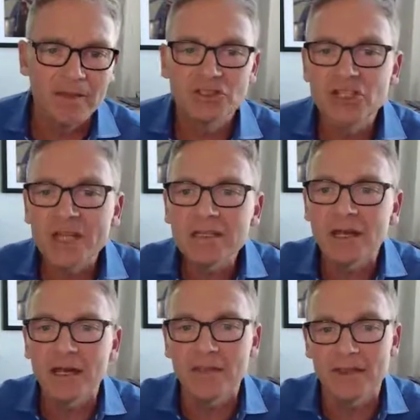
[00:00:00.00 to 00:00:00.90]
The
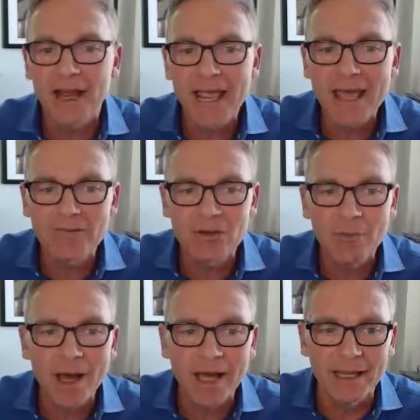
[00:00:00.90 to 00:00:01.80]
agenda that I have in
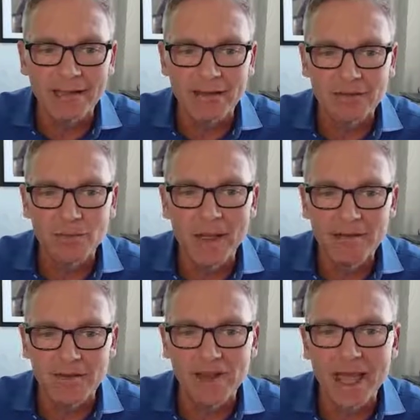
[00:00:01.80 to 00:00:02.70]
mind to
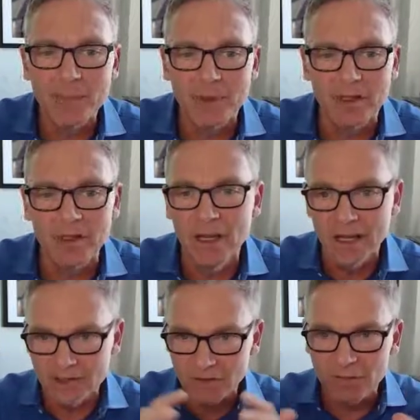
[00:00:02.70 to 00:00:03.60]
make this happen
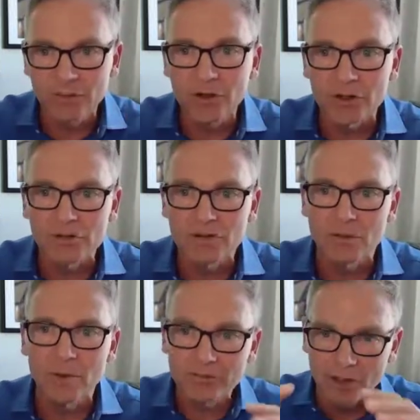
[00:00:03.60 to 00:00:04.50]
is that
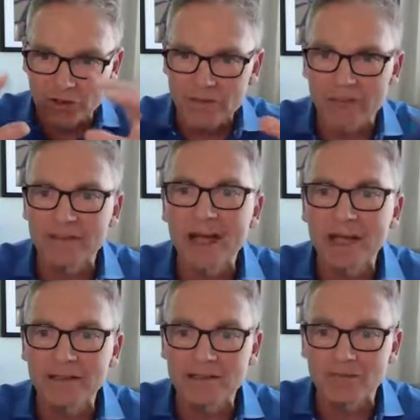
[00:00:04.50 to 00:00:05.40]
first, we have to understand the
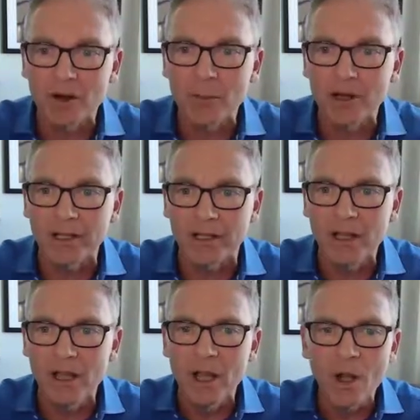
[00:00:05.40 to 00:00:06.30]
context of our market.
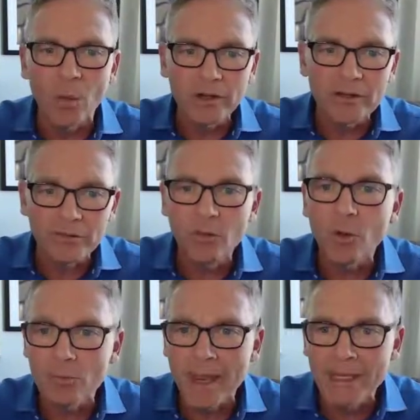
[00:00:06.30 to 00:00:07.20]
What are the
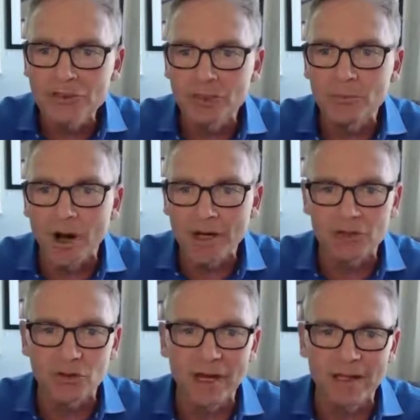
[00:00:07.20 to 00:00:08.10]
four major
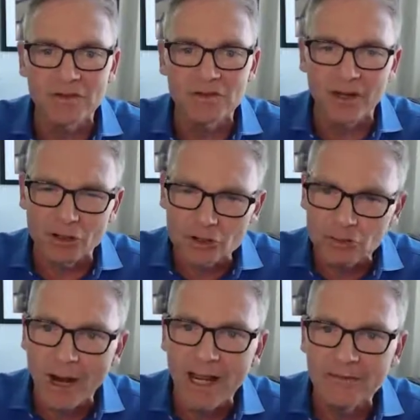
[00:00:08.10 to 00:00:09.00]
market trends that are
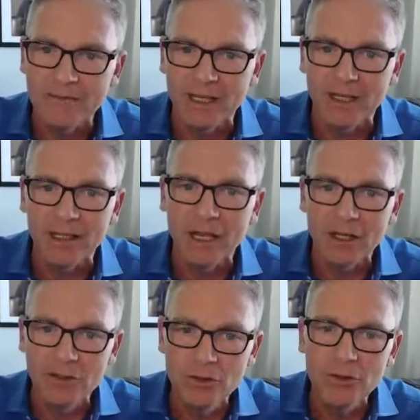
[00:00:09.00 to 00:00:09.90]
driving
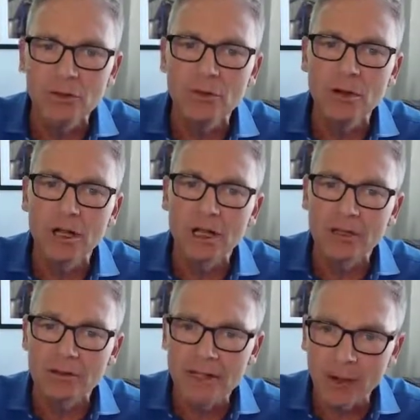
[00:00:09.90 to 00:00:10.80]
new
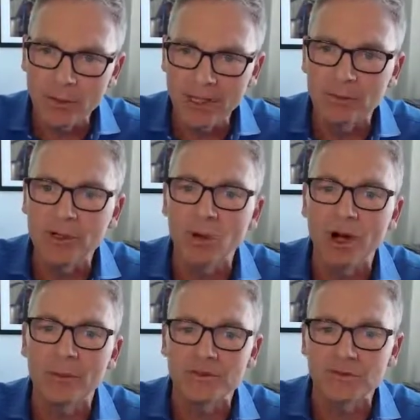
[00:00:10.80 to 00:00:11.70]
networking
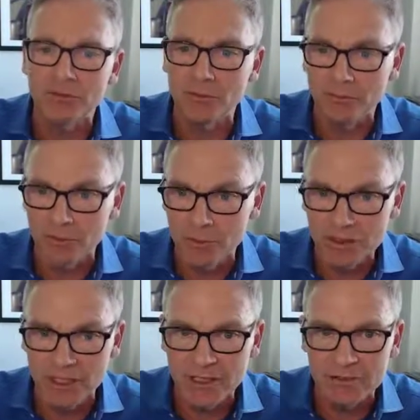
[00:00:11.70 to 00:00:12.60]
requirements for
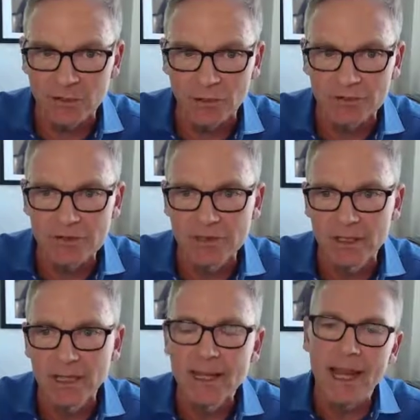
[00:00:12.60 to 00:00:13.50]
machine controllers?
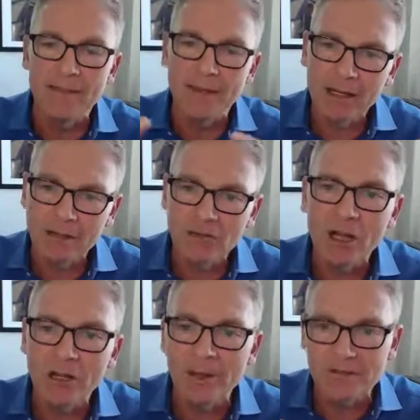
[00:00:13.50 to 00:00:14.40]
And then I'm going to
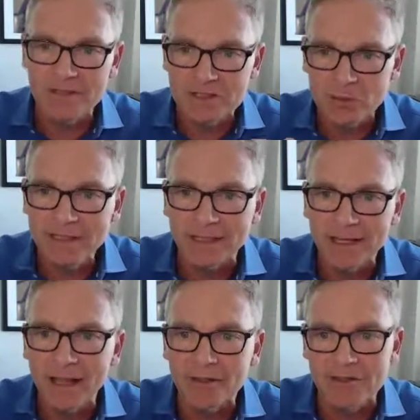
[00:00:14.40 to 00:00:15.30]
talk about these three
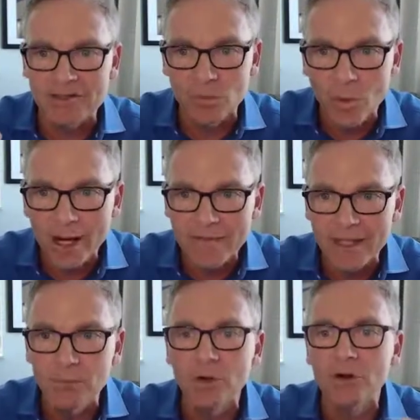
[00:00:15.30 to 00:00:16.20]
technologies and why
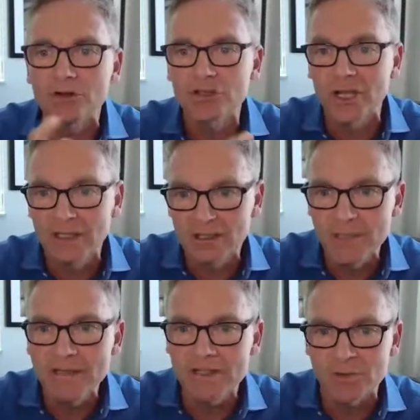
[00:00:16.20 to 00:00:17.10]
they emerged to
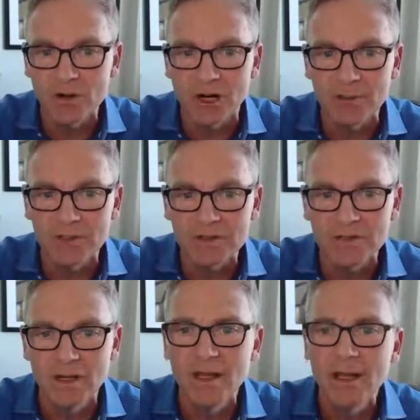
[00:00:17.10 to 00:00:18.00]
meet these
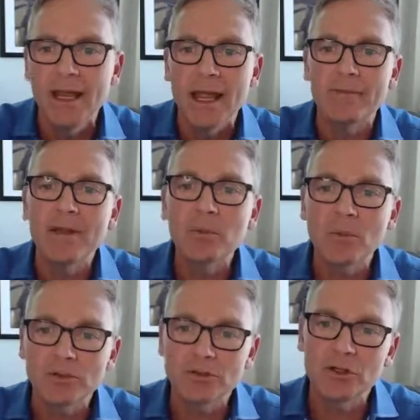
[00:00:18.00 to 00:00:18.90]
requirements. And then
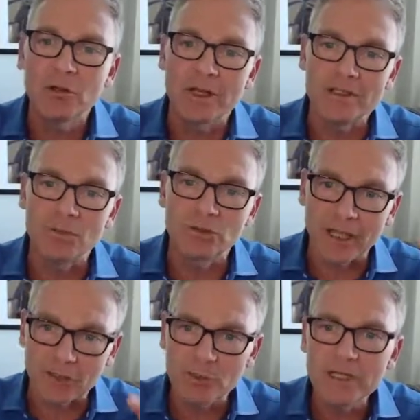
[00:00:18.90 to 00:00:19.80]
what we'll do is we'll
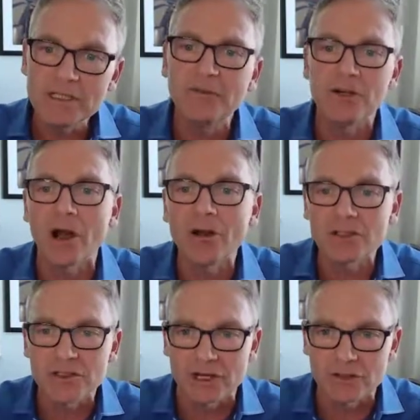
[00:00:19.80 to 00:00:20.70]
look at three different
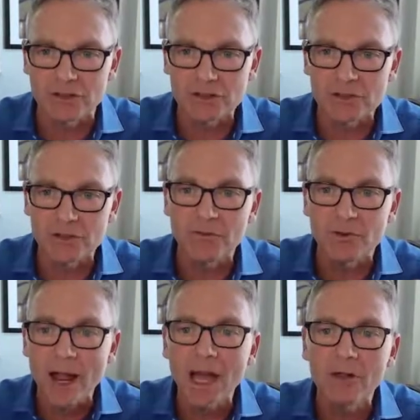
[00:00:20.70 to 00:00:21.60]
architectures
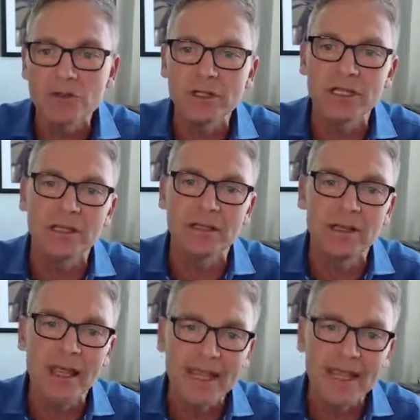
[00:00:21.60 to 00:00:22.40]
for how you can